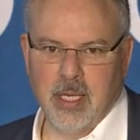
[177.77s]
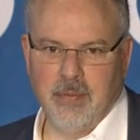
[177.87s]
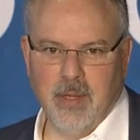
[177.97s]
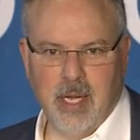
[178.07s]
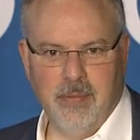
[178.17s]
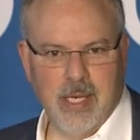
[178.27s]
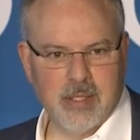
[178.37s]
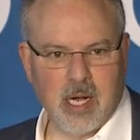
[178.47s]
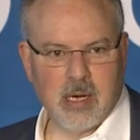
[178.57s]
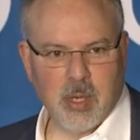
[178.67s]
And, and they
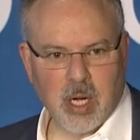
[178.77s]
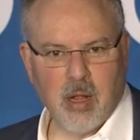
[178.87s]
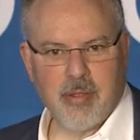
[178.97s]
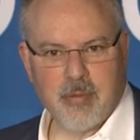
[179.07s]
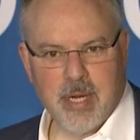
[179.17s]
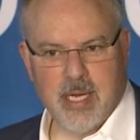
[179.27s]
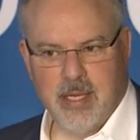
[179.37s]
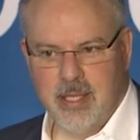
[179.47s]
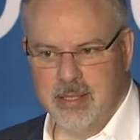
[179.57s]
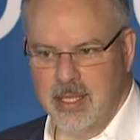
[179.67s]
talk about all three
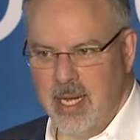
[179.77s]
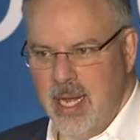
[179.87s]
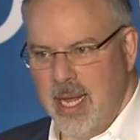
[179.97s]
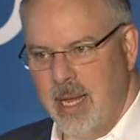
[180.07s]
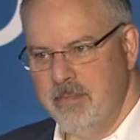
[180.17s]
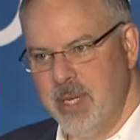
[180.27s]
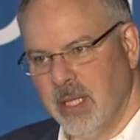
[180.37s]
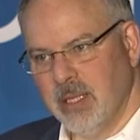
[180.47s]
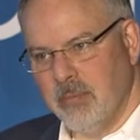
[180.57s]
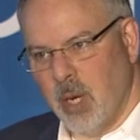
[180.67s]
of these and
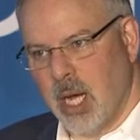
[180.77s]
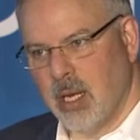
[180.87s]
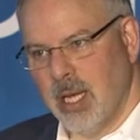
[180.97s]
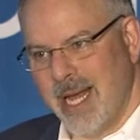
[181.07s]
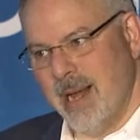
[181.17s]
build a model and a